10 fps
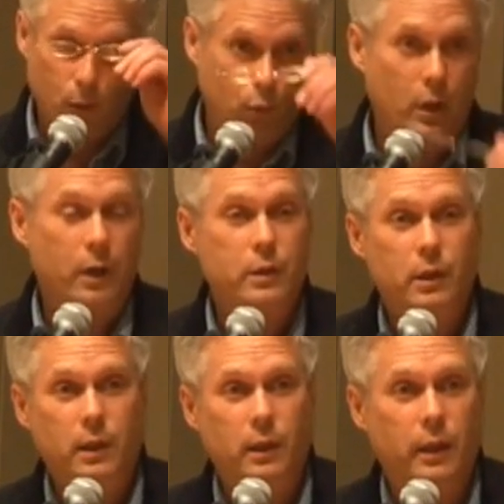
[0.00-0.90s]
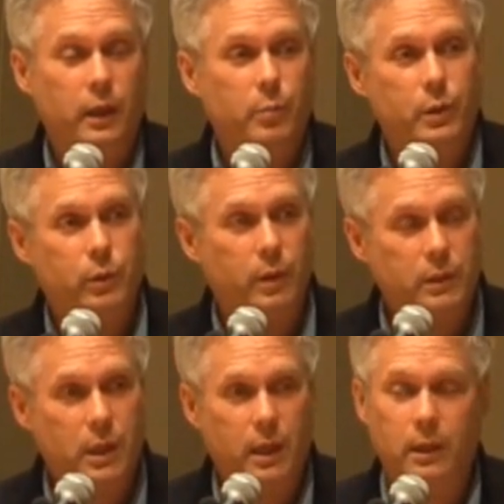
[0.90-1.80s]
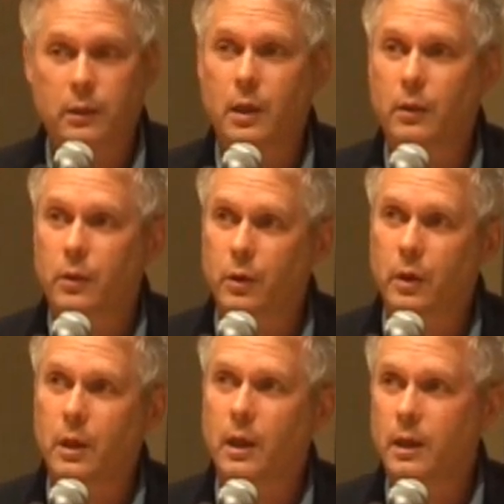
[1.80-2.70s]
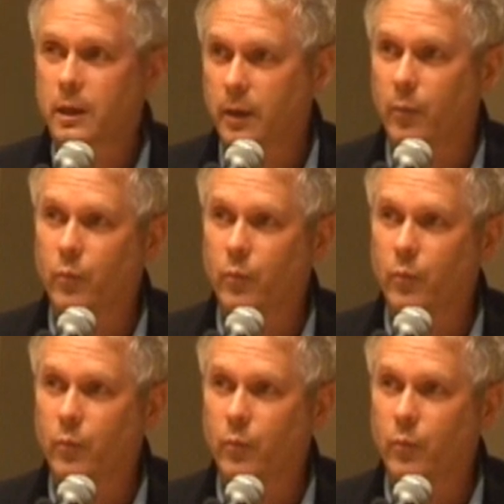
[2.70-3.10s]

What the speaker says: were articulated between 10 and 10:30 a.m.